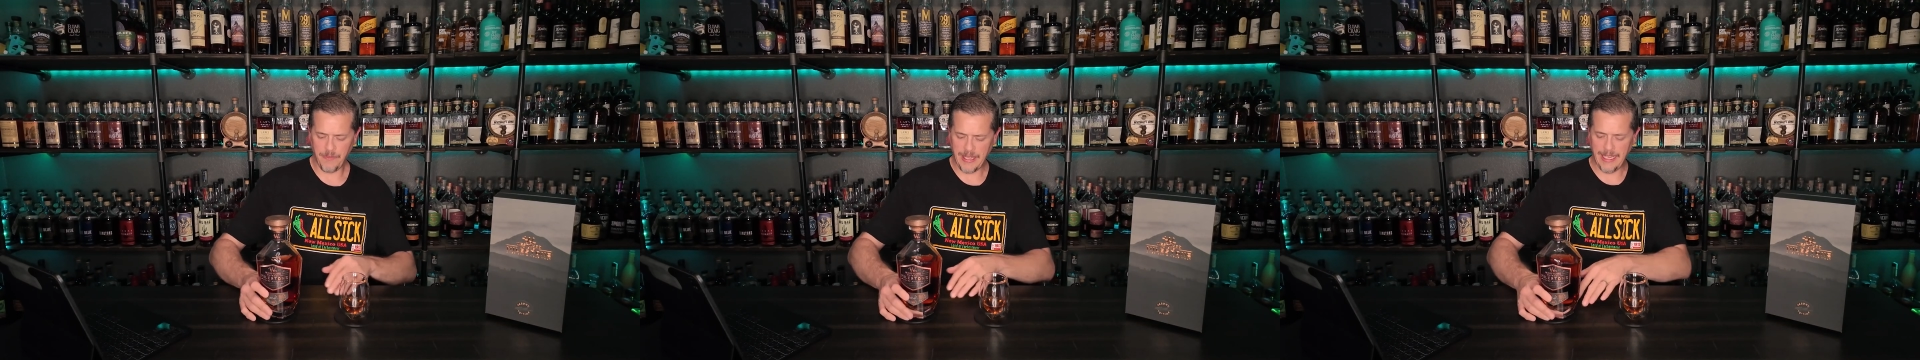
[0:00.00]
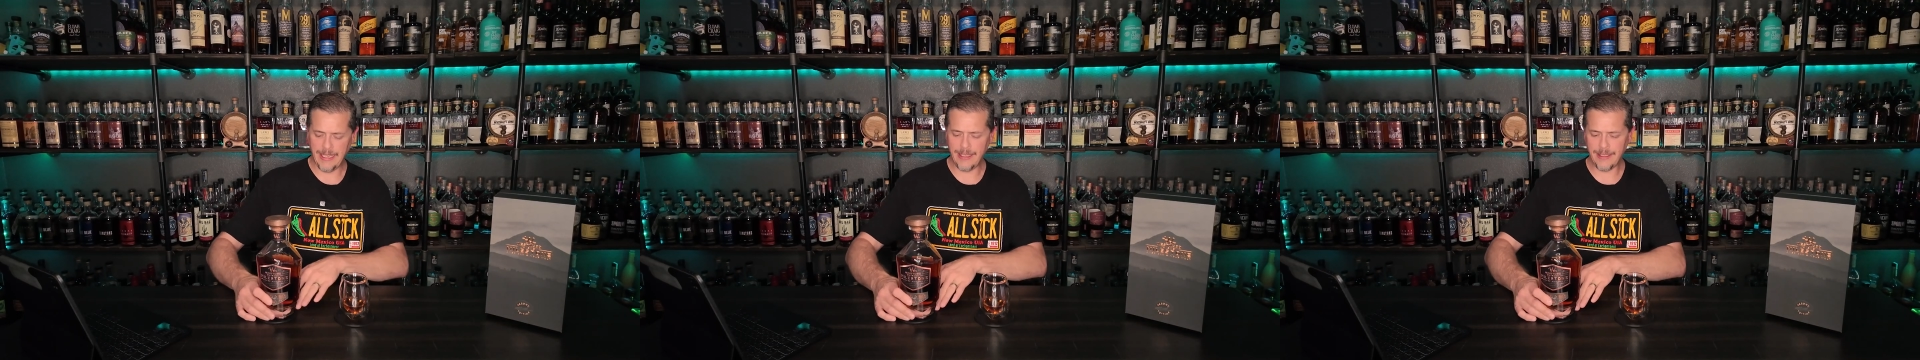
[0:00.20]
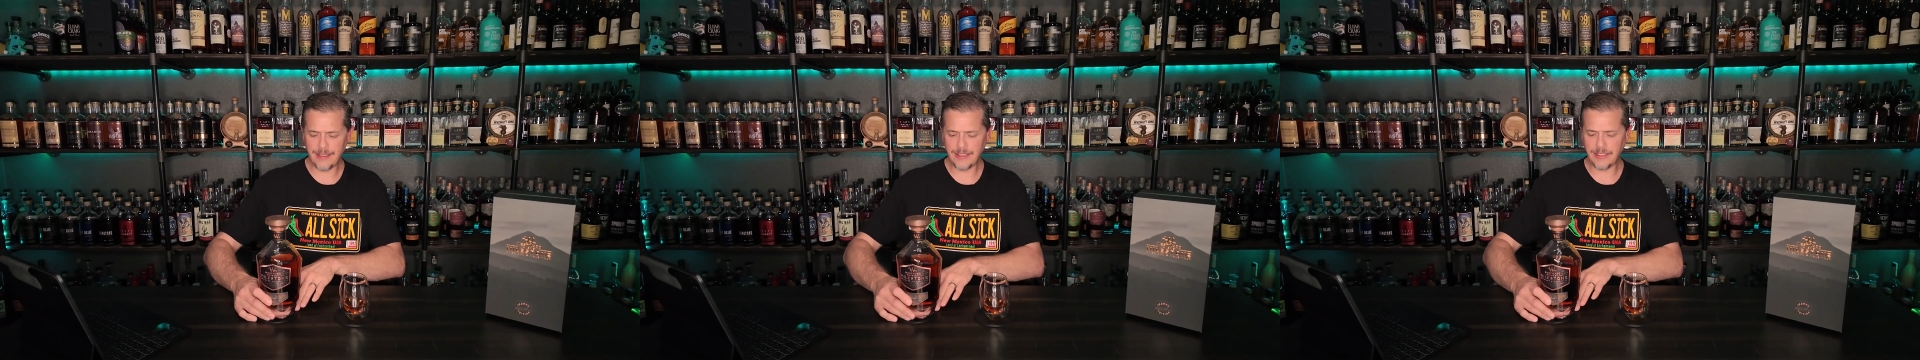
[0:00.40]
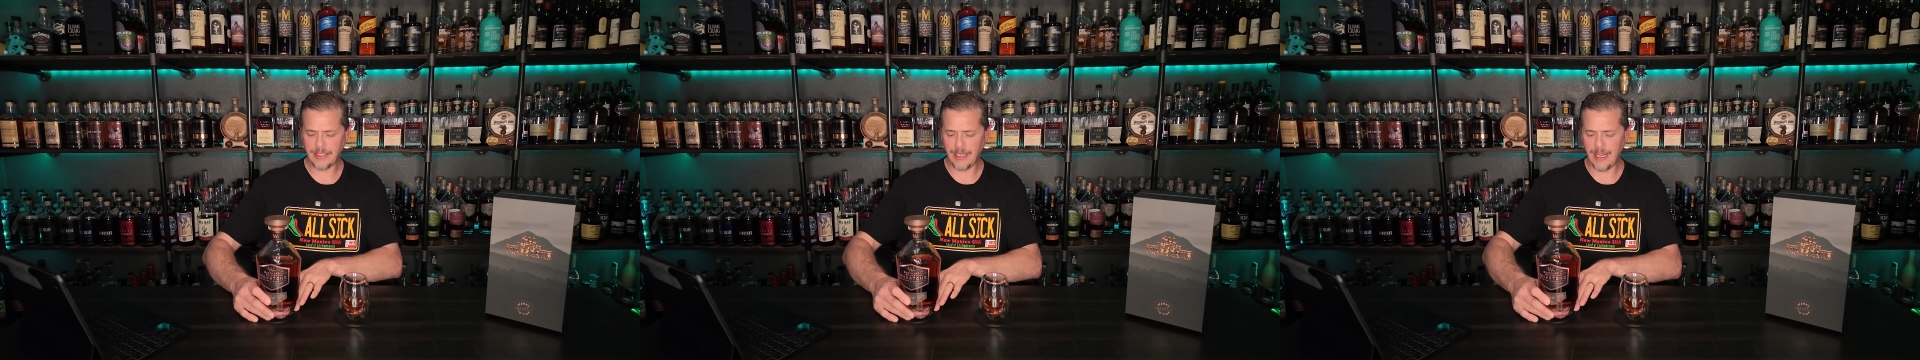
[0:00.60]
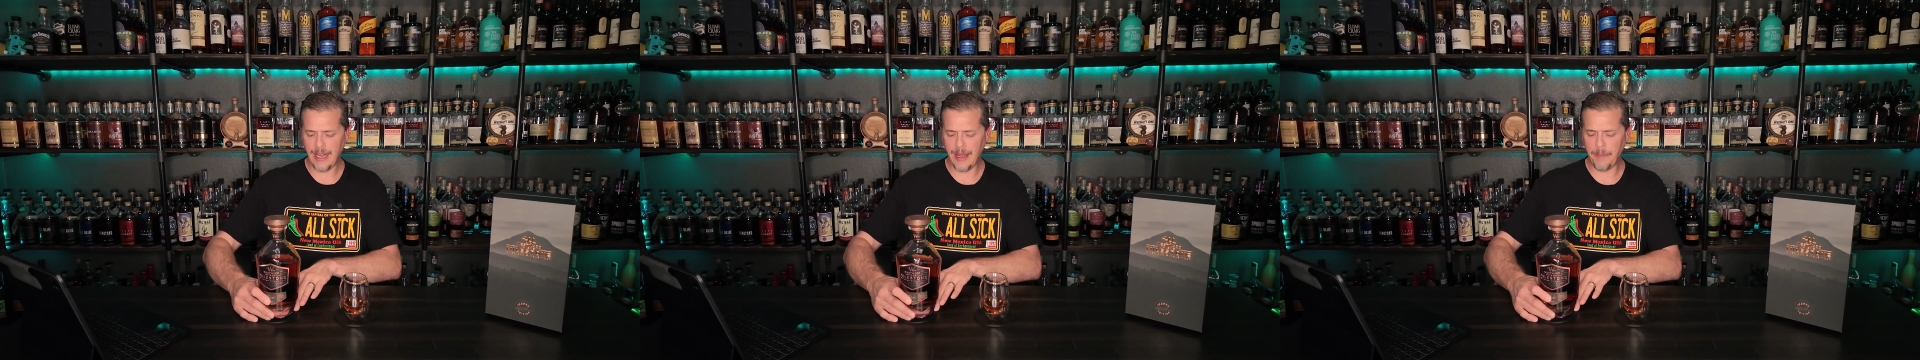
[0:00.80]
is
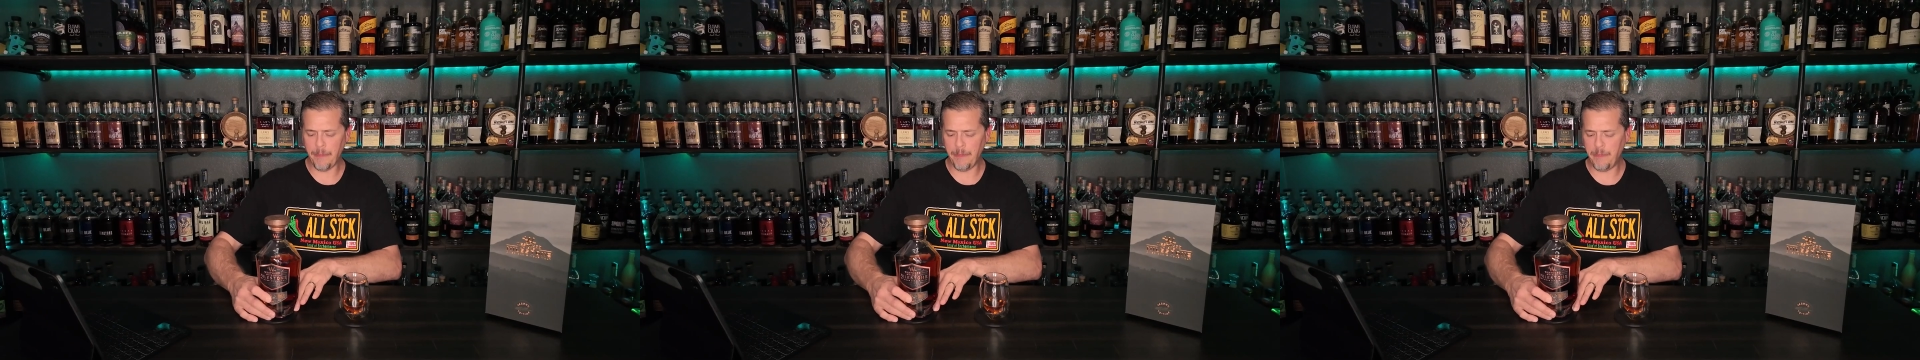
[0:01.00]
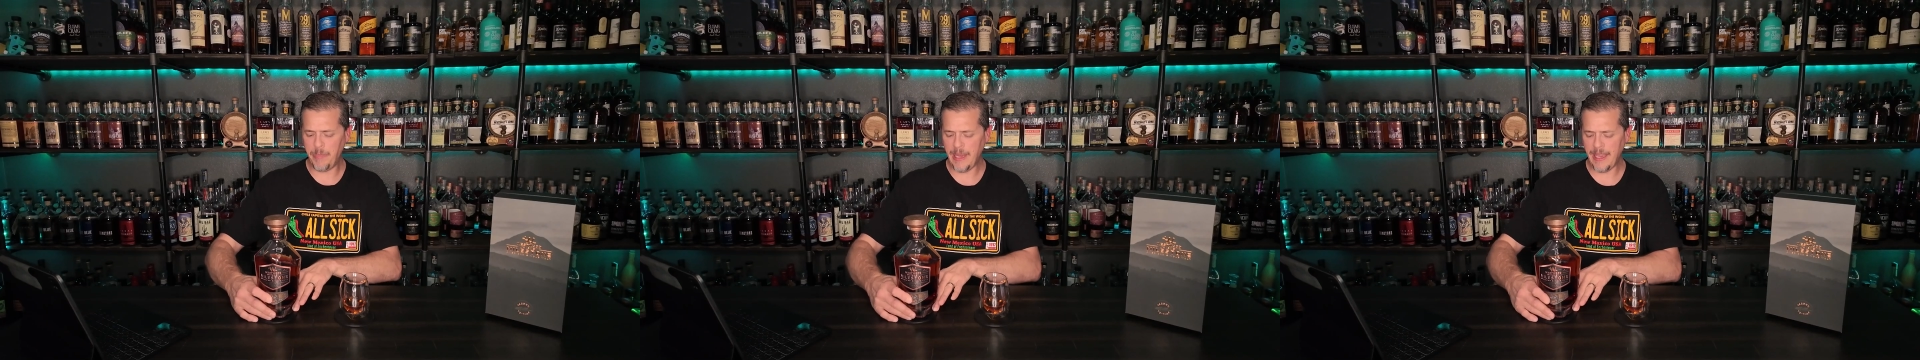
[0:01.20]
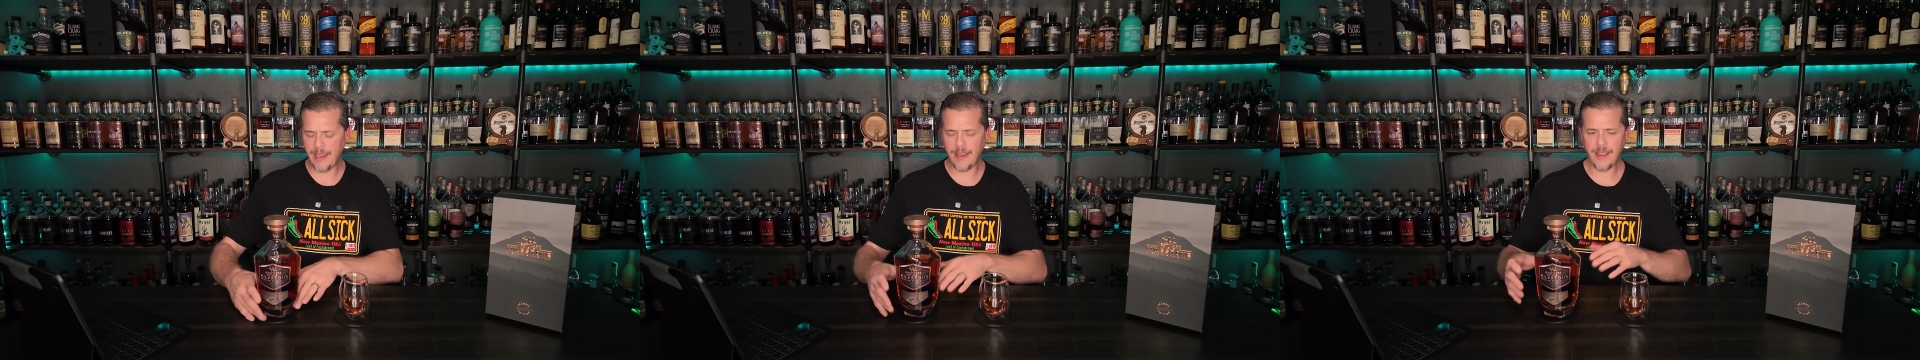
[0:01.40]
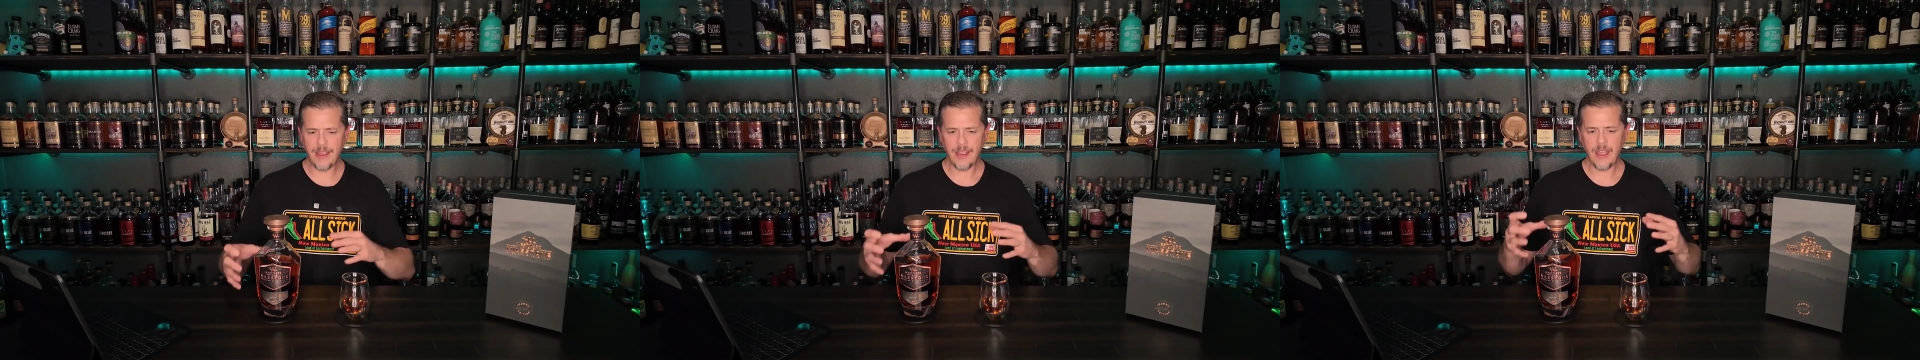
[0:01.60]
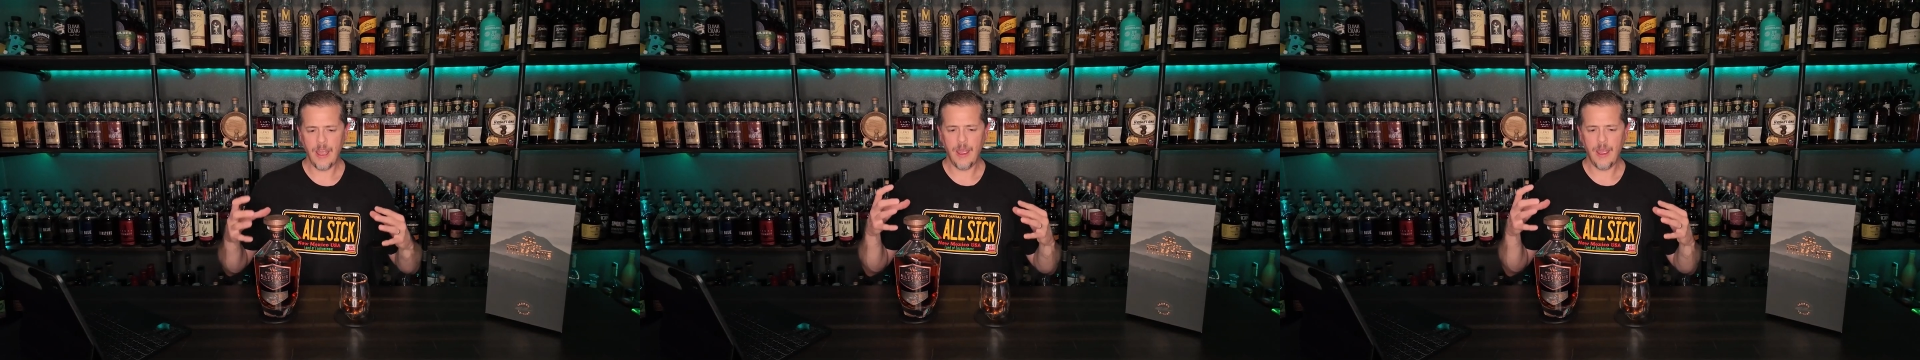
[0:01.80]
a big